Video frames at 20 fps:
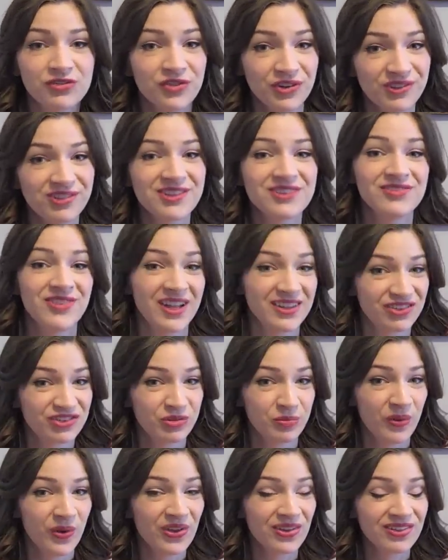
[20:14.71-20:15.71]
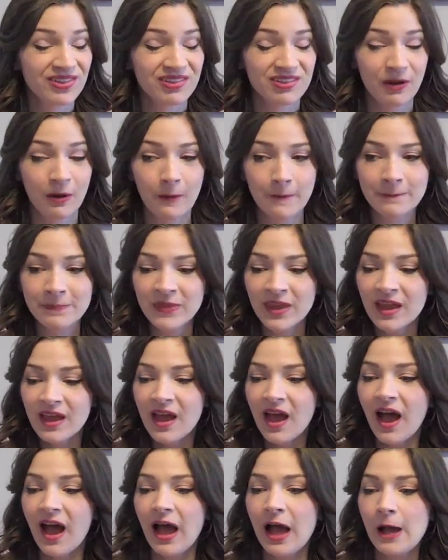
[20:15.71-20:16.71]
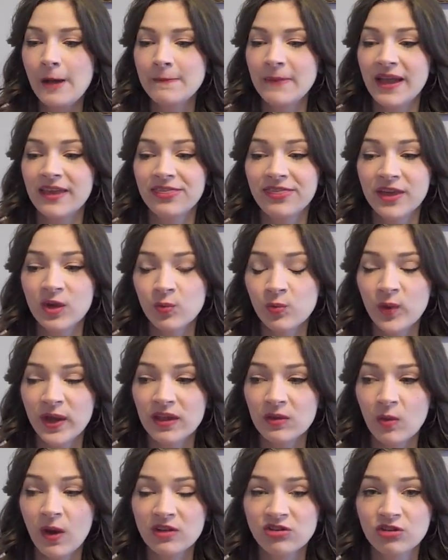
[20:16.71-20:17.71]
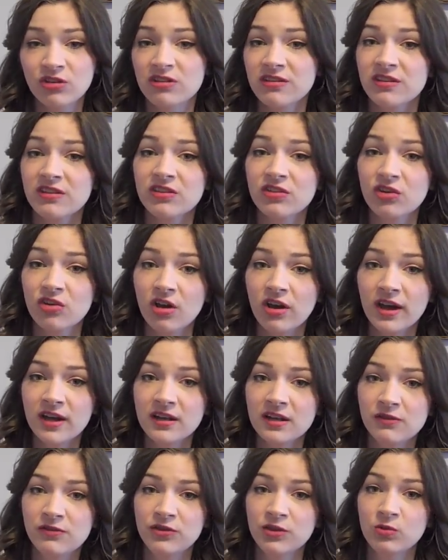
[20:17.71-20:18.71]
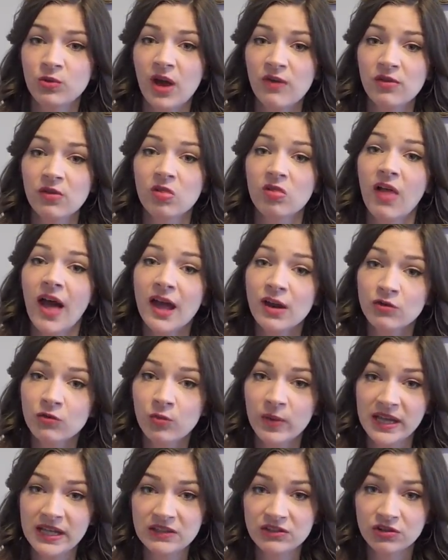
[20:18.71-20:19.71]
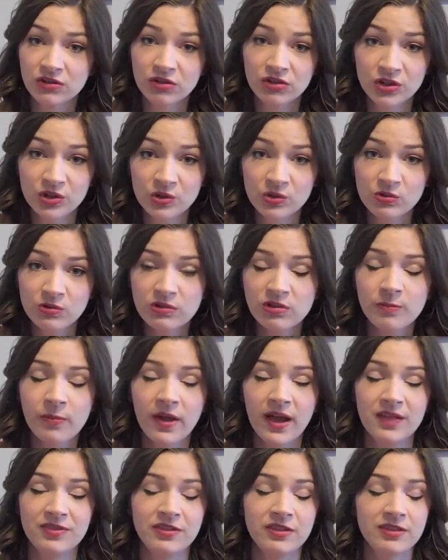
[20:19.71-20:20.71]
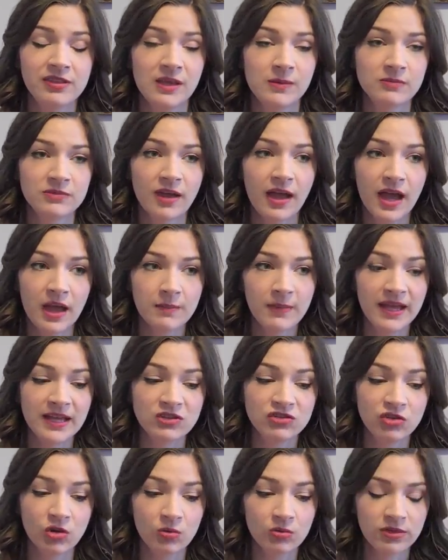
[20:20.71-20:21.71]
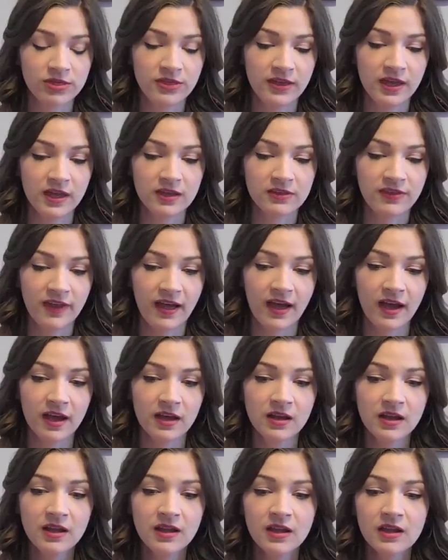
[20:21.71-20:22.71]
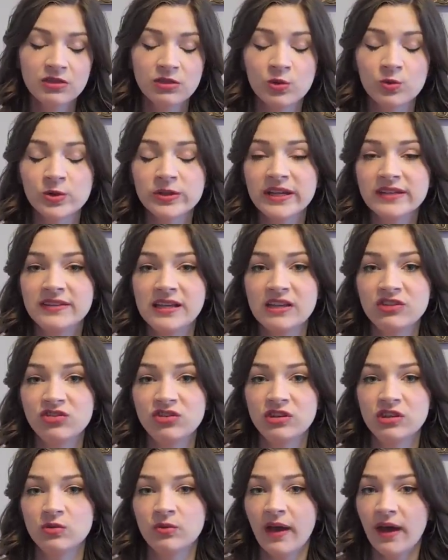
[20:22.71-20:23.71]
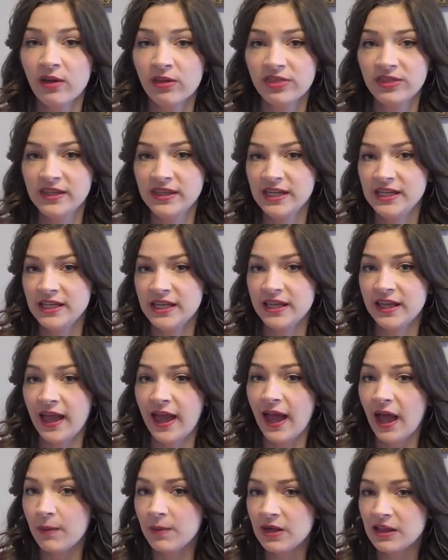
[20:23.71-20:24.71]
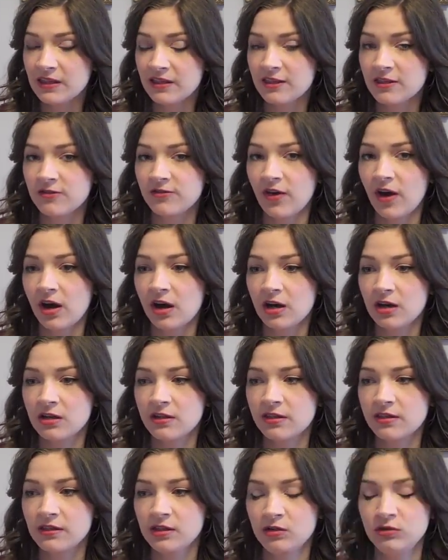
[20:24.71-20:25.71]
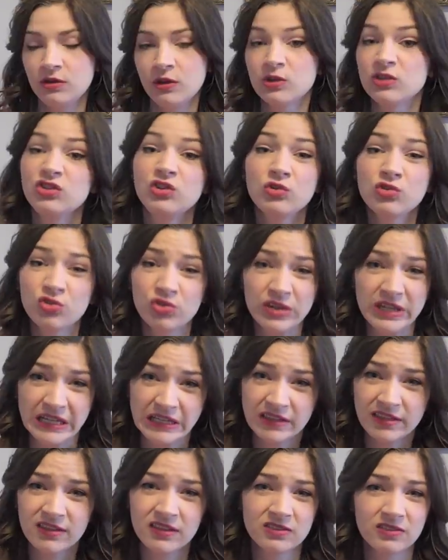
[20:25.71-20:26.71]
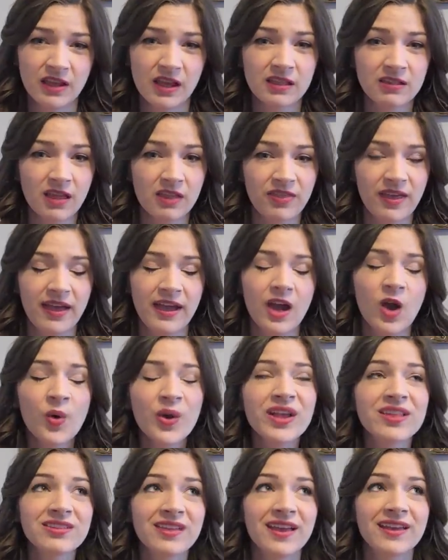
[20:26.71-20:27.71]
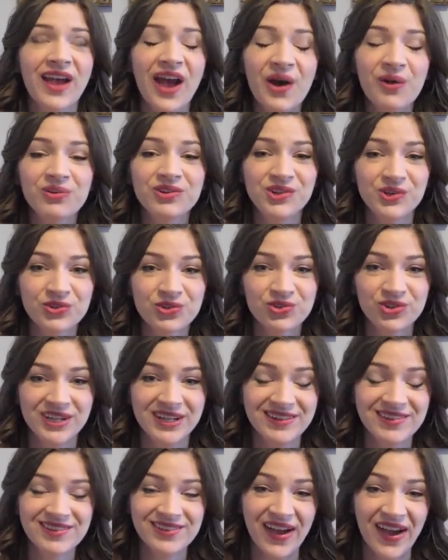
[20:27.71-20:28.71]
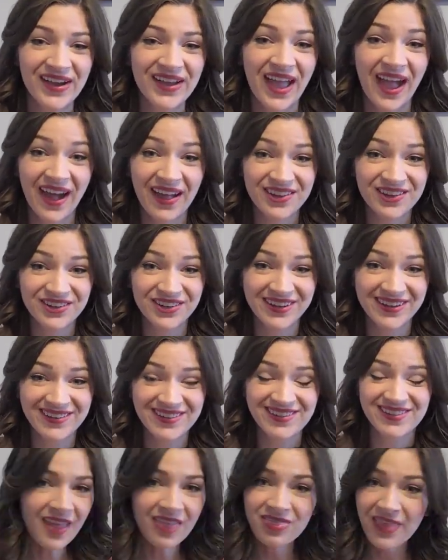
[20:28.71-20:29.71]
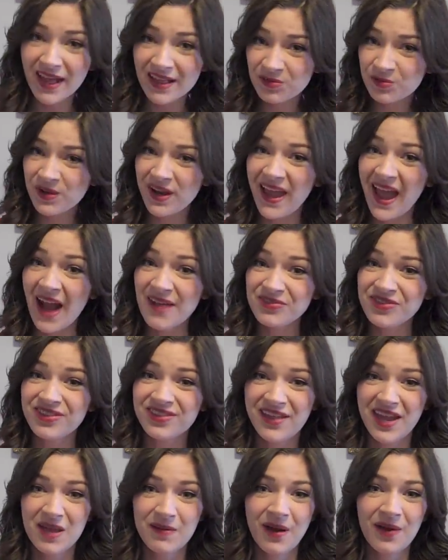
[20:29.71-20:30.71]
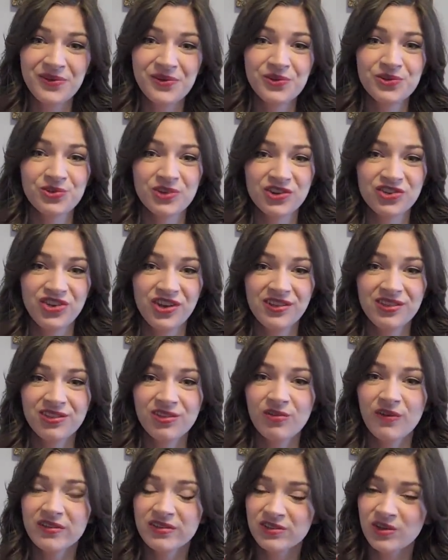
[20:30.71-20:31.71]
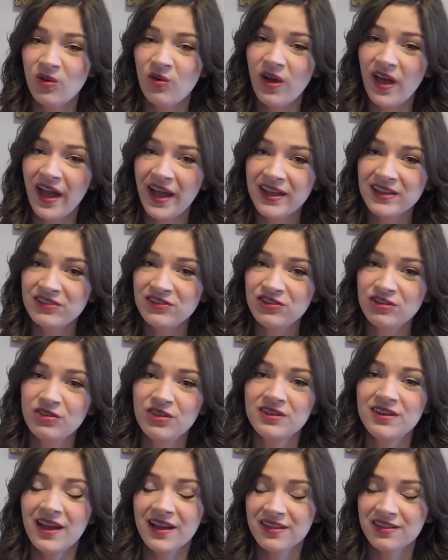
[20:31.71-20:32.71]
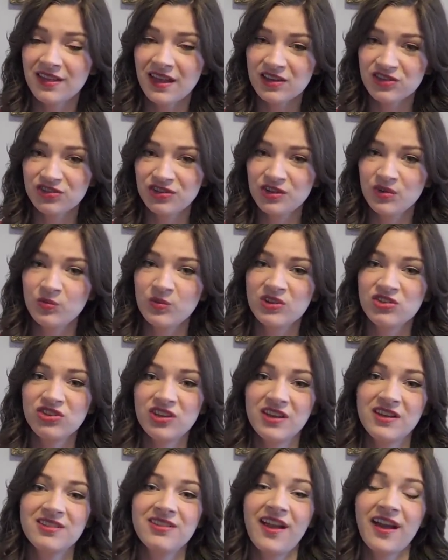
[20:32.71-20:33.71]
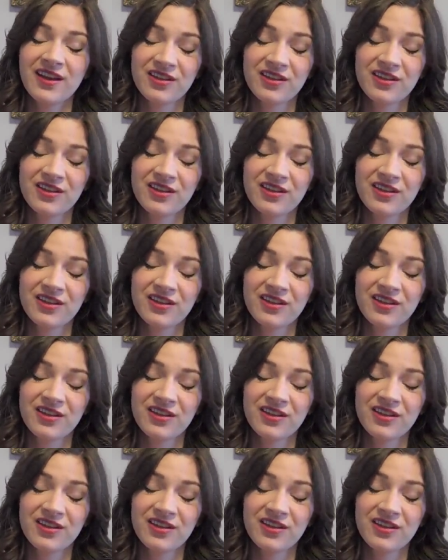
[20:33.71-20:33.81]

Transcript: fruits and vegetables. So I think Weight Watchers is good if you have a lot of weight to lose, but at the same time, I don't think that they're really teaching you healthy eating habits as far as, you know, nutrients and things like that. I always say count nutrients, not calories. That's what I have to say about nutrition, so let's go ahead to the next section, which is